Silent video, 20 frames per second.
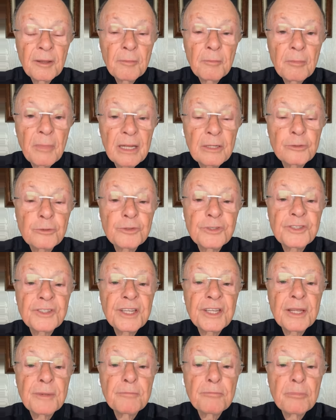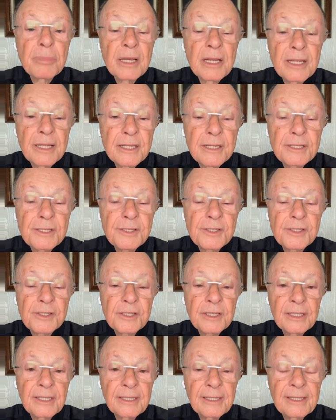but her
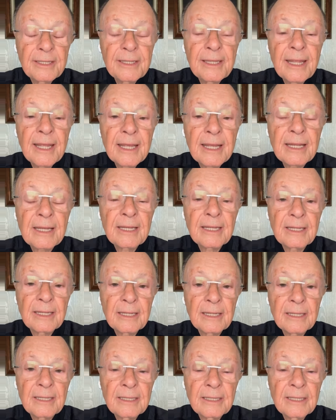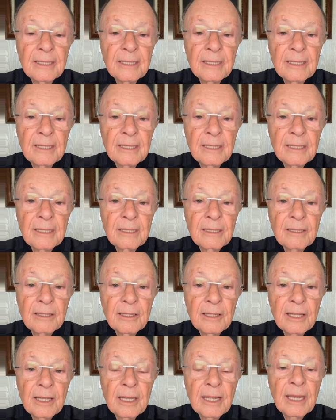countenance
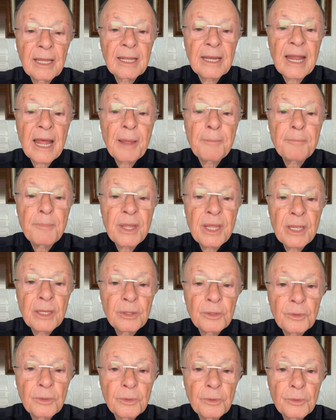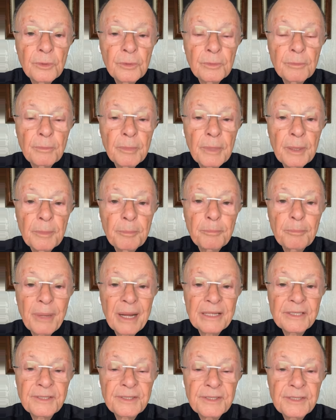was calm, was
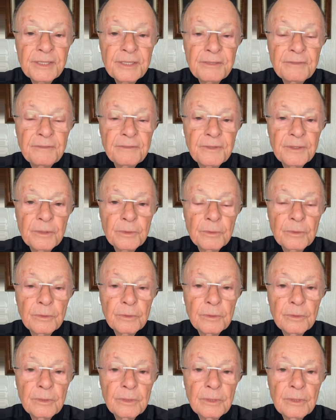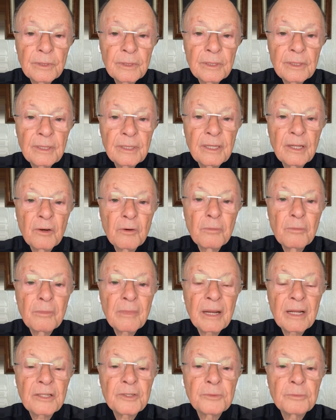peaceful. No
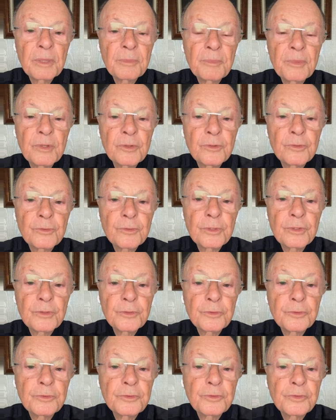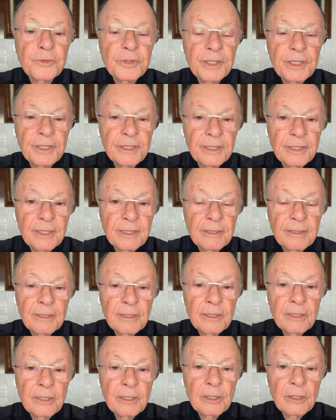longer the countenance of
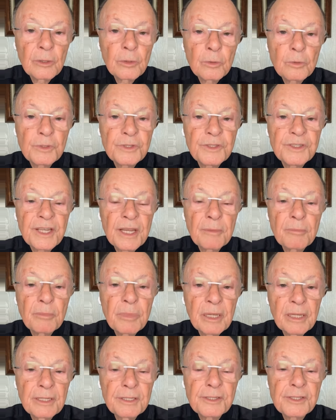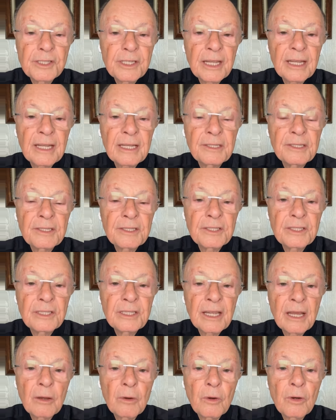someone who is suffering. The
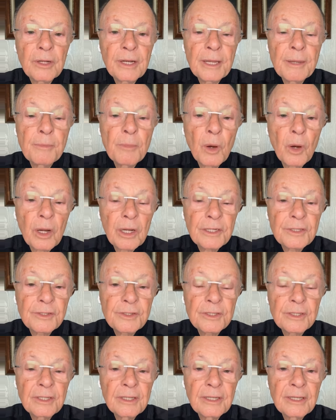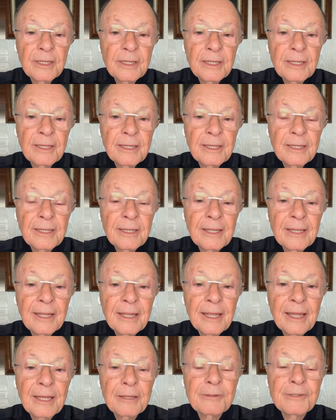countenance she had in the moment she
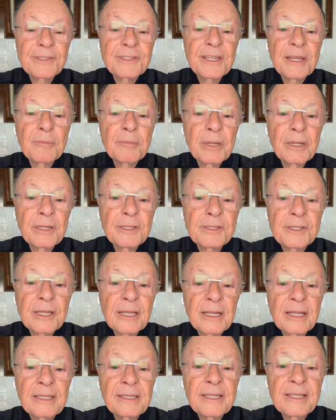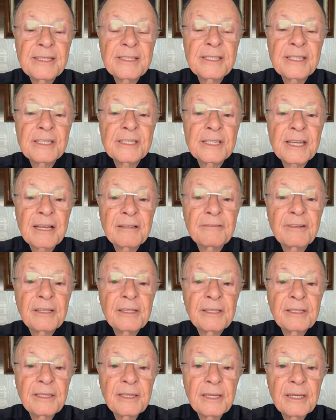died was the kind of
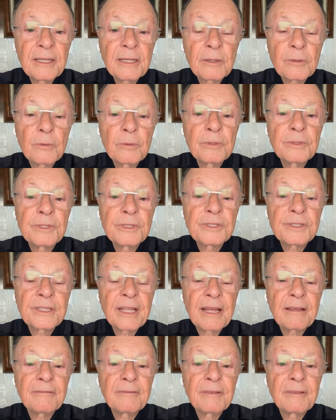countenance she wished to